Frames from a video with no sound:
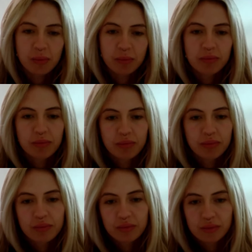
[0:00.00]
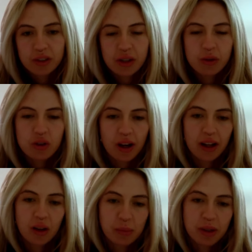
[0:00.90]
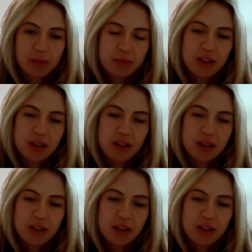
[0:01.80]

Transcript: him. She yeah. would try to help